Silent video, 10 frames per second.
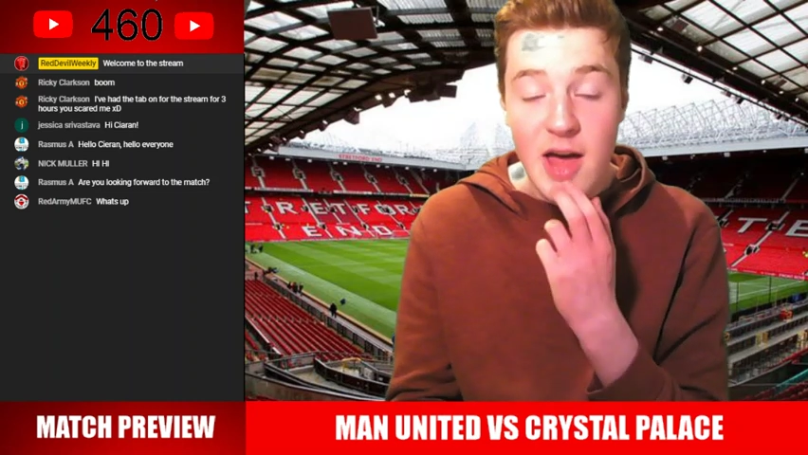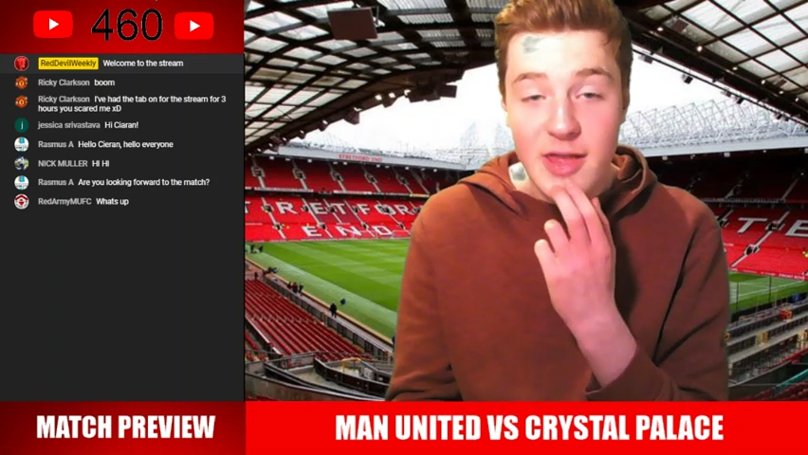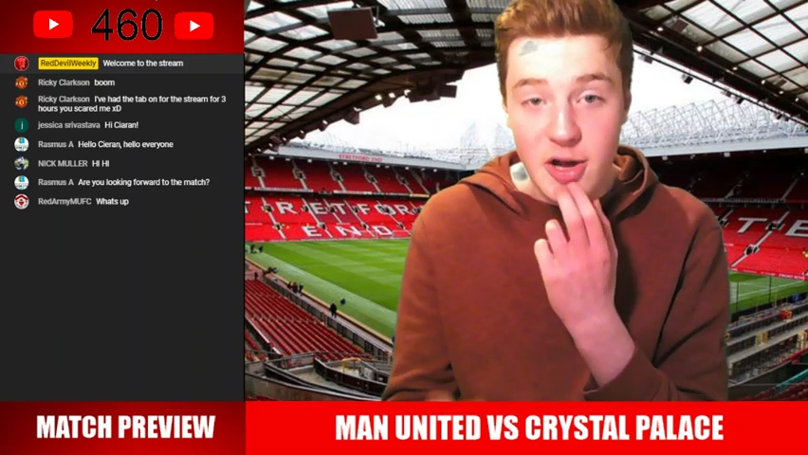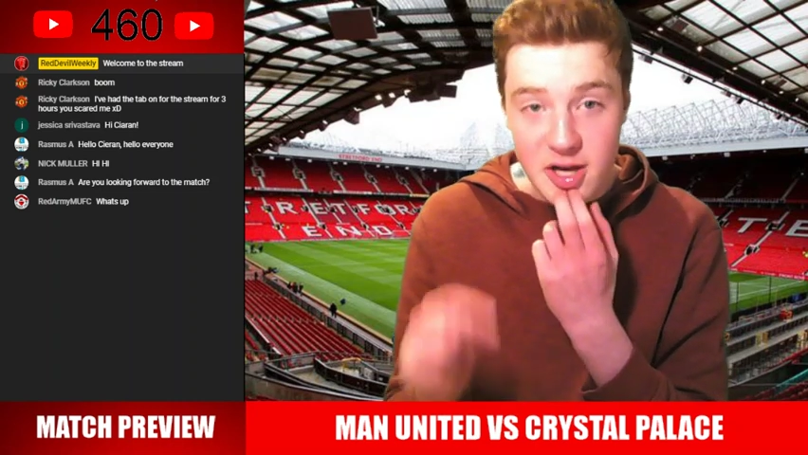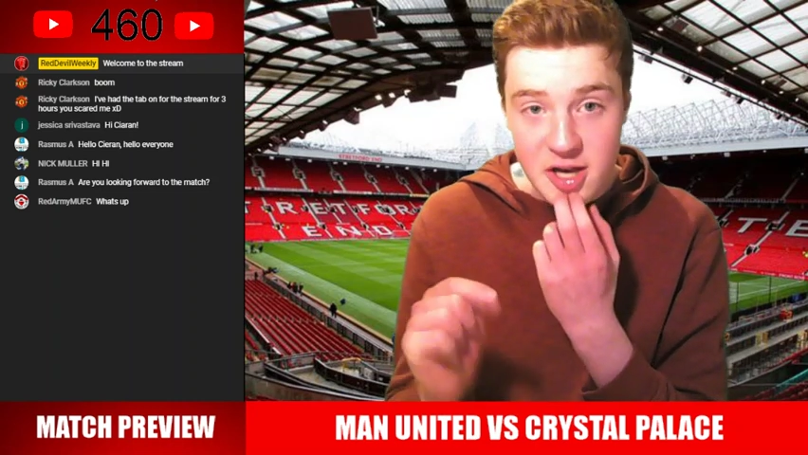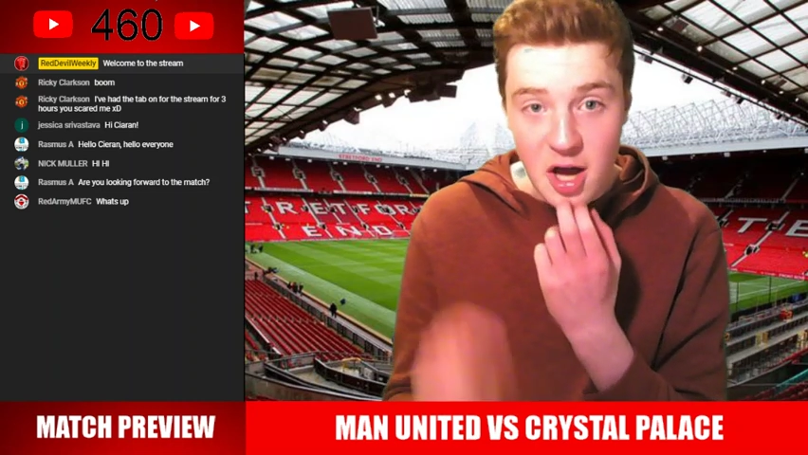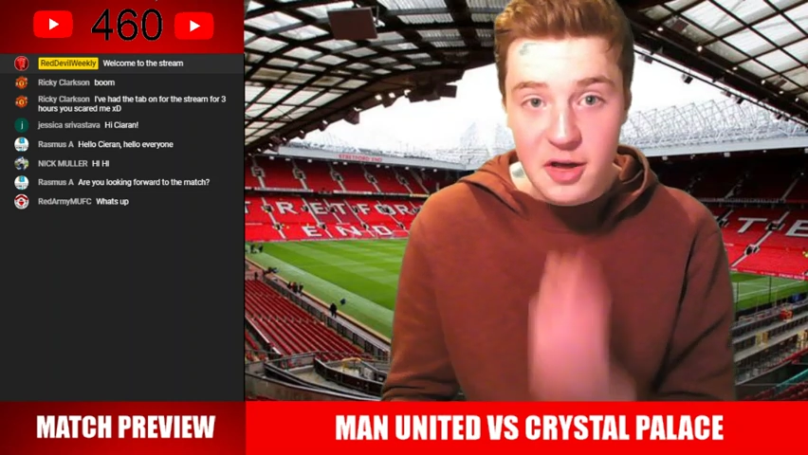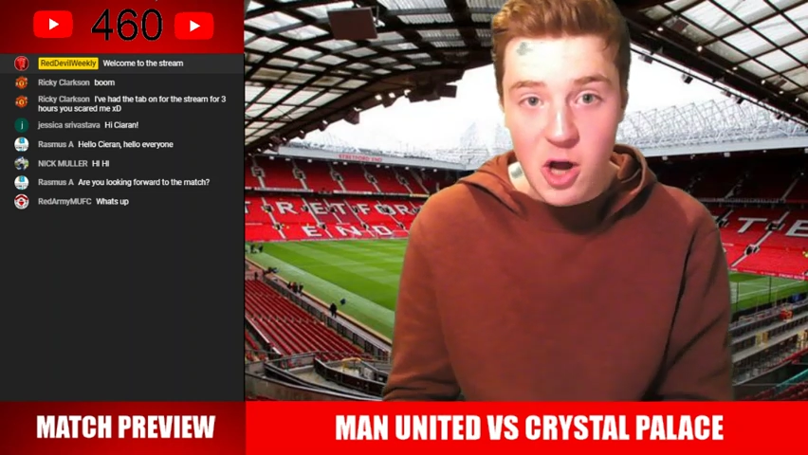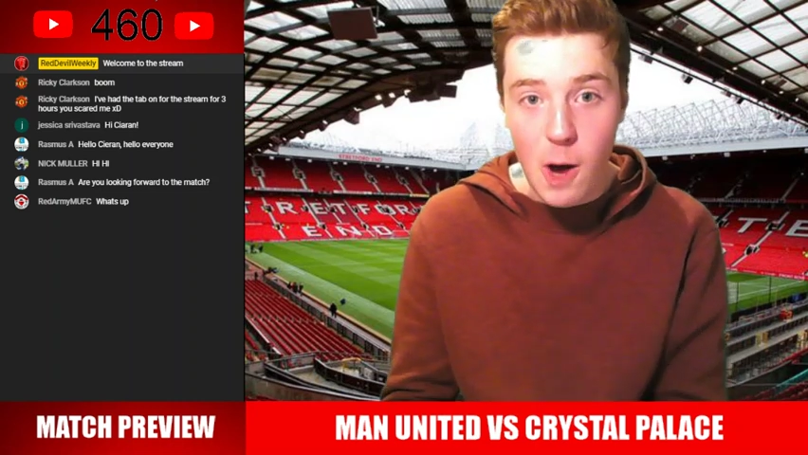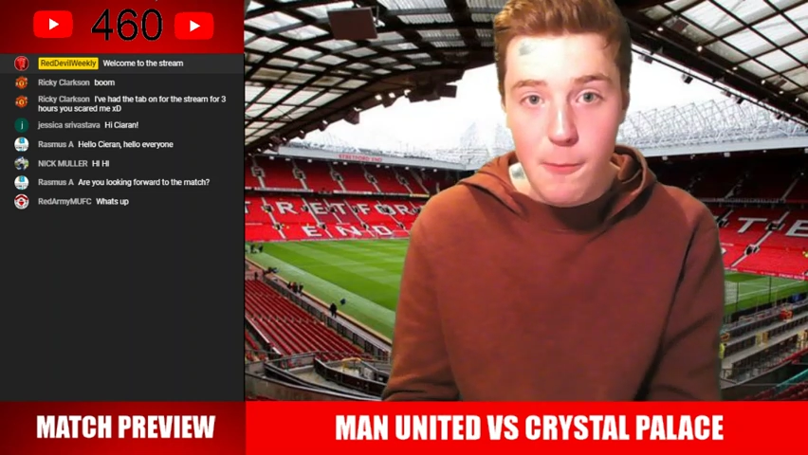there is
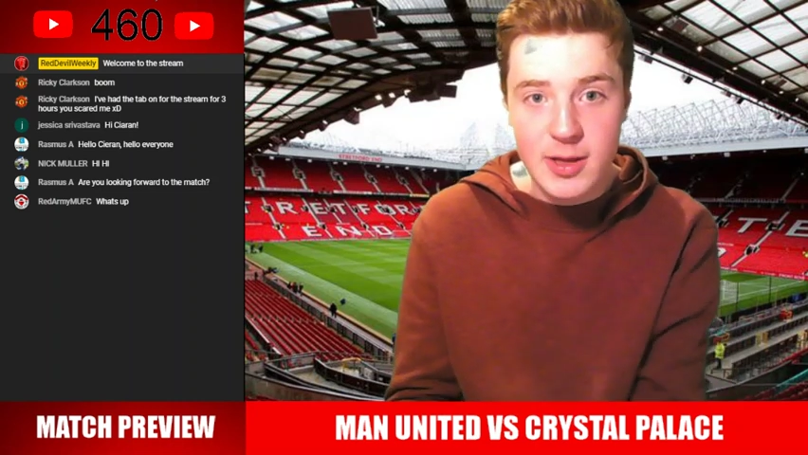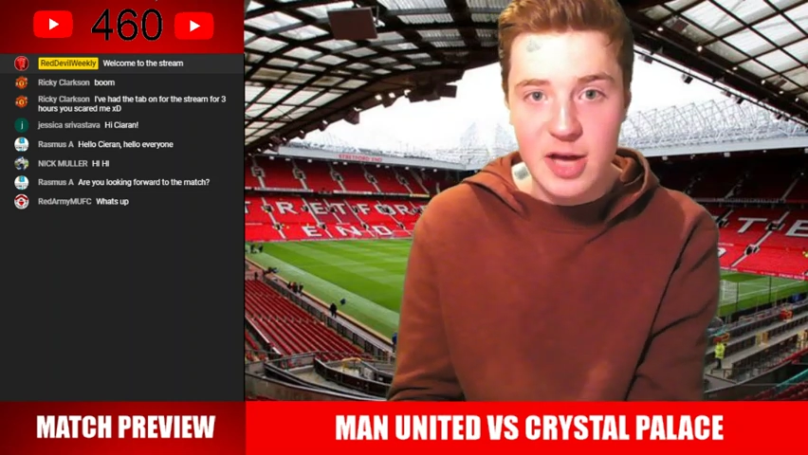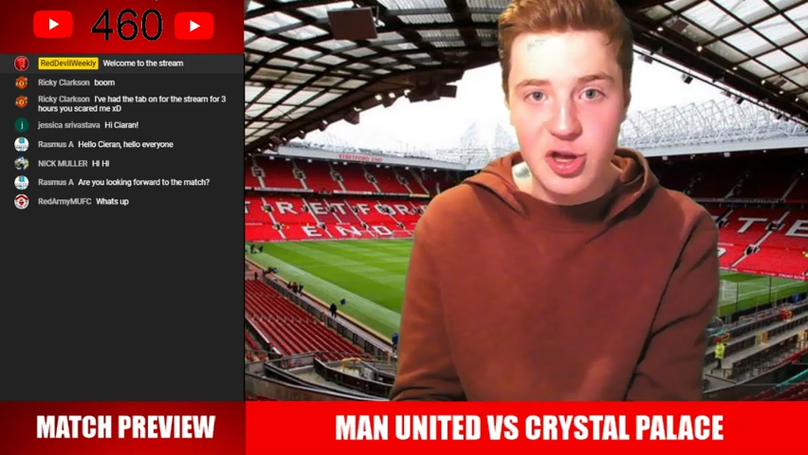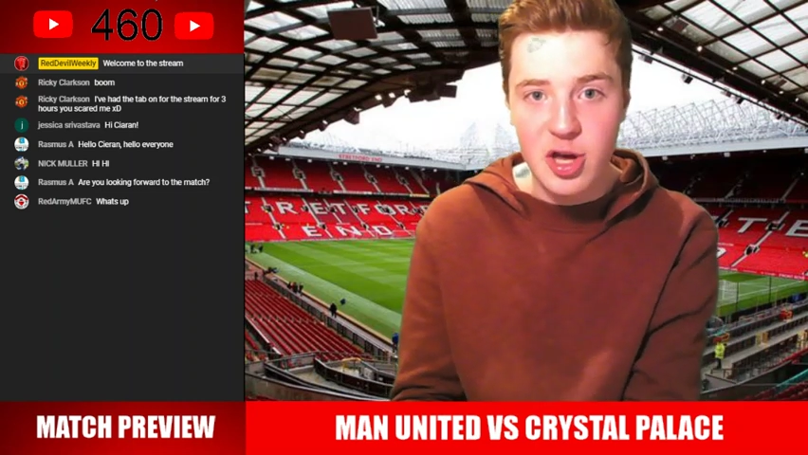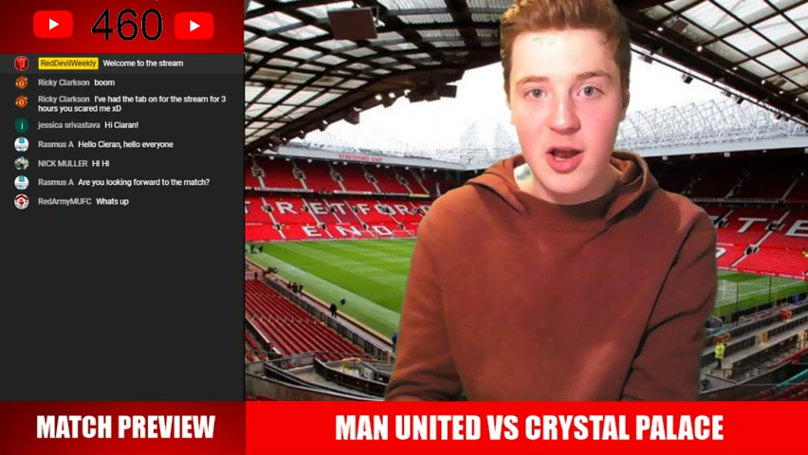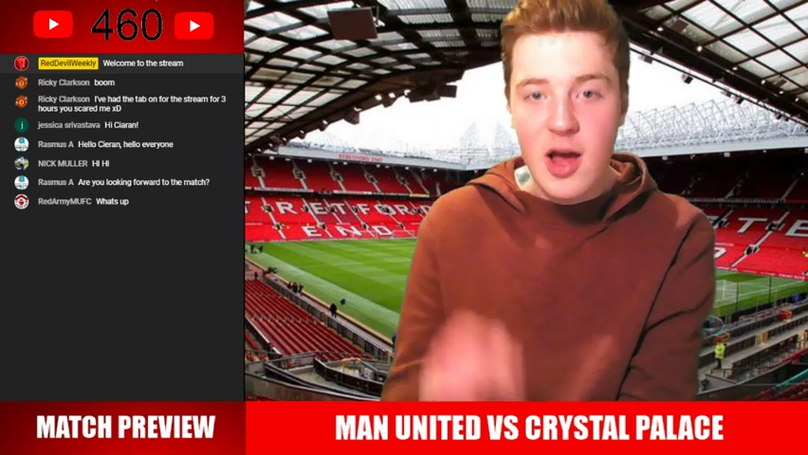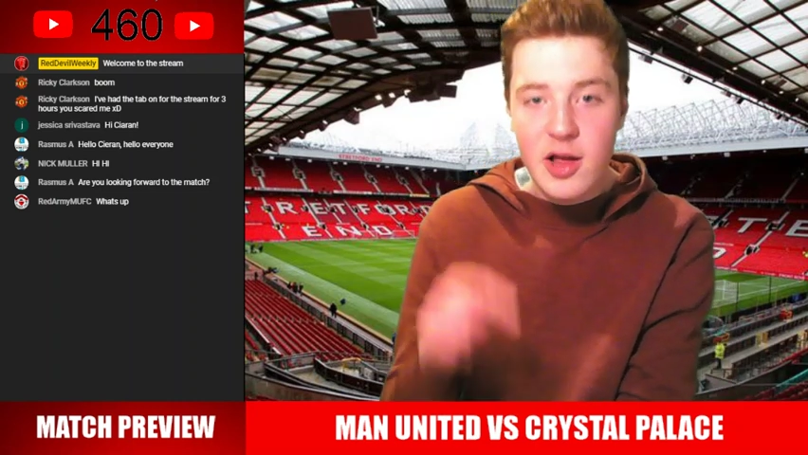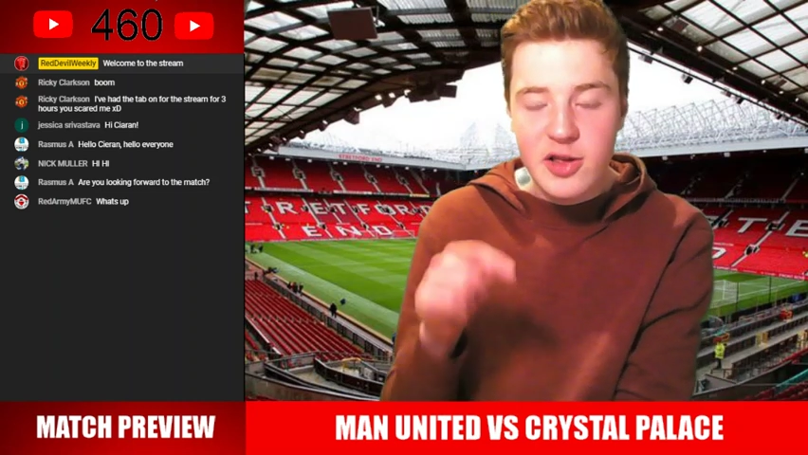another competition